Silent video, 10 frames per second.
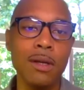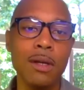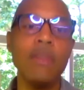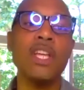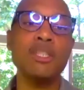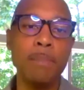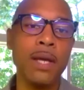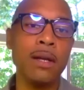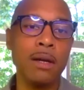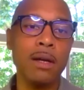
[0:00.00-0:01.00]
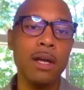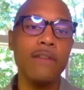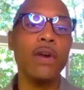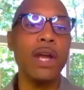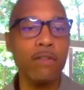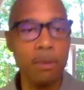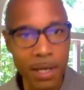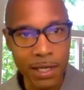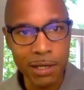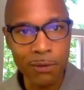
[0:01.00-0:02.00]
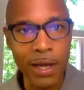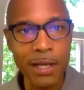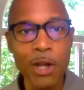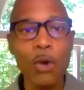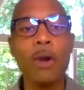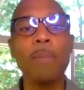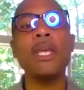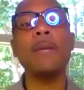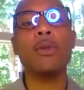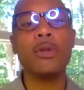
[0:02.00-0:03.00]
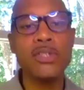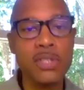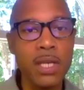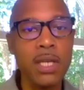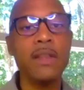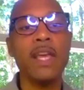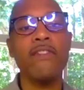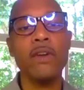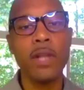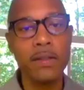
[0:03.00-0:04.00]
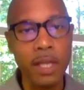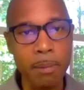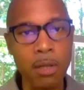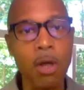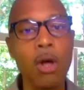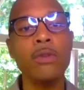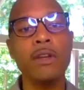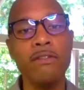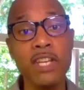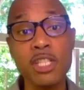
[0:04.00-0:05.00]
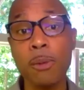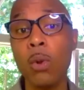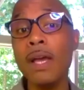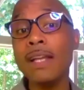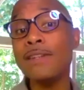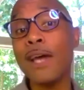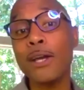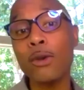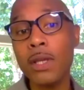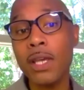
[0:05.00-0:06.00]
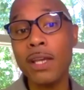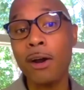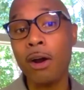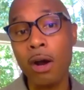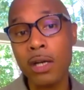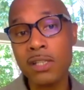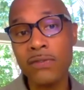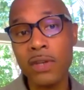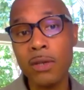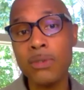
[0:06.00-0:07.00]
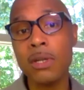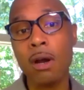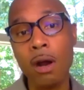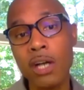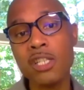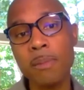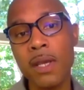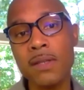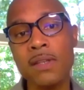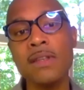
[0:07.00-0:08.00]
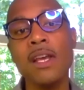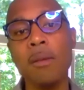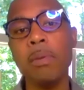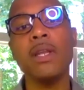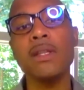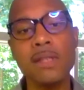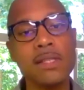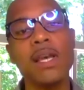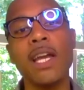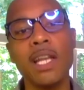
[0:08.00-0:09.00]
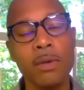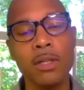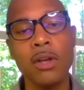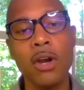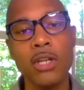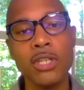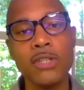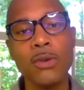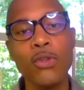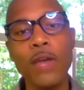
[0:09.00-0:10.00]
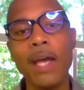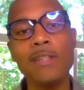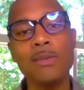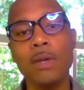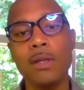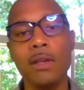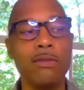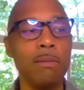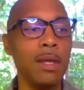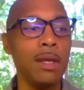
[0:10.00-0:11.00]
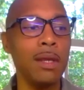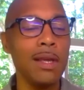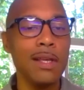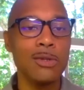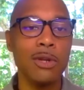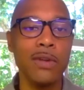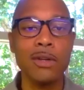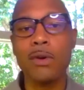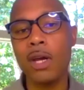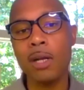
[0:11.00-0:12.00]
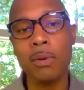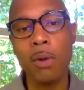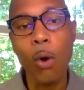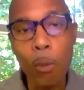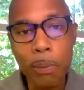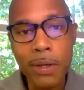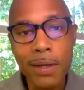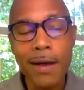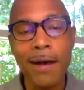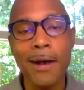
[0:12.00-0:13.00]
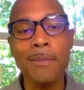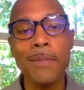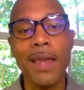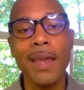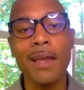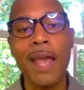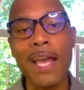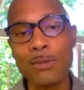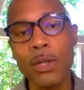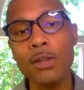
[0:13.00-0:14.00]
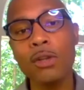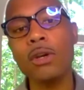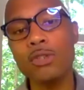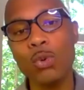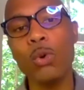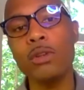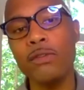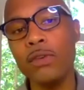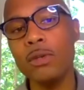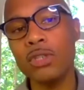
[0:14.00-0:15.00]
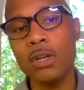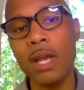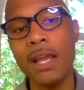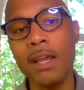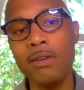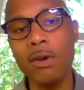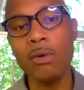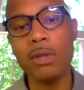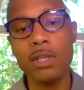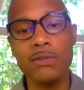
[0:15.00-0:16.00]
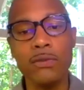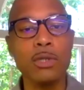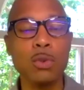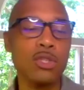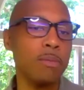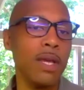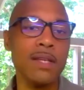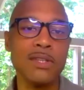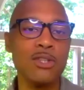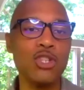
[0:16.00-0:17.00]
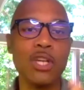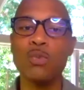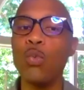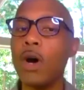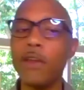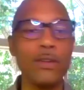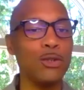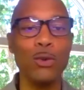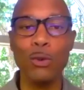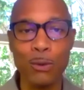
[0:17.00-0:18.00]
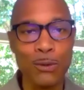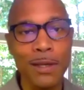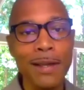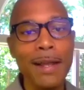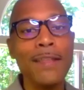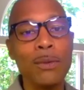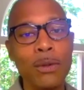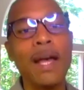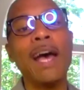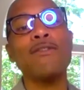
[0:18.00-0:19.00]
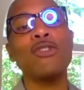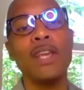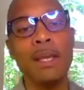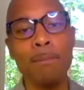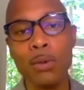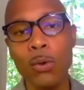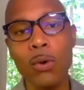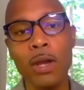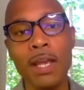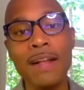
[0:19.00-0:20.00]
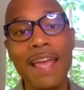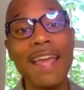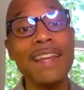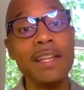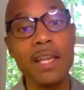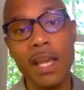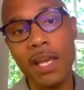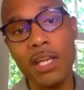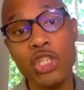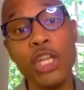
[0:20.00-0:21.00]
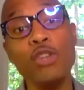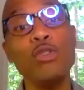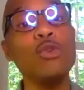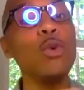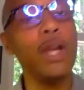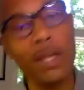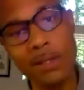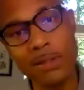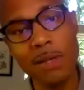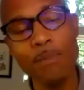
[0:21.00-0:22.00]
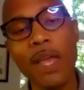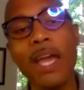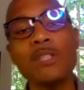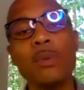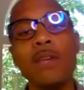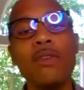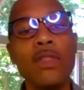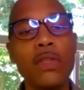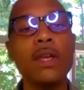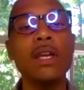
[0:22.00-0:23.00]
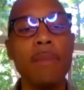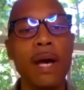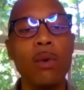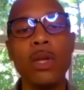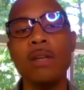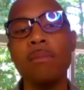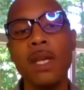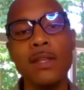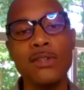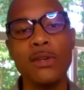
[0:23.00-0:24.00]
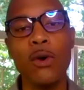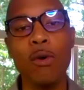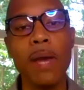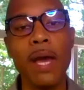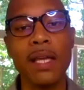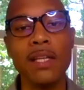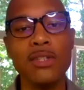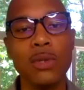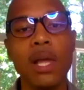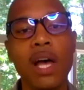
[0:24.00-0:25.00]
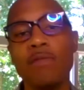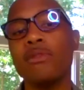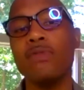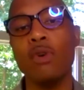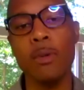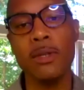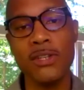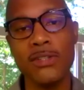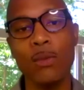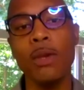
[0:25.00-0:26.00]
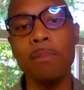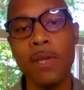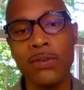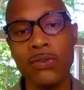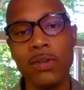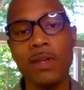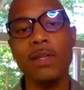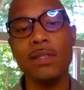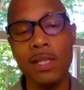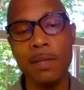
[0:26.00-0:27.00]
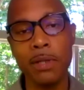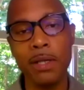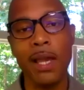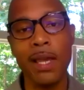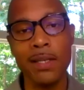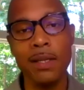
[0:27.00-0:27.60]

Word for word: that's better for everybody, right? Where mm. people are seen, they feel like they belong, they're visible, not only in our arts venues and our art spaces, but in society writ large. And so that's what gives me sort of incredible hope um, and mm. as we look toward the future. And I know that this virtual space is just one of the tools that we'll have to employ and engage in new ways as we even think about what it means to go back into live performances that we miss deeply and,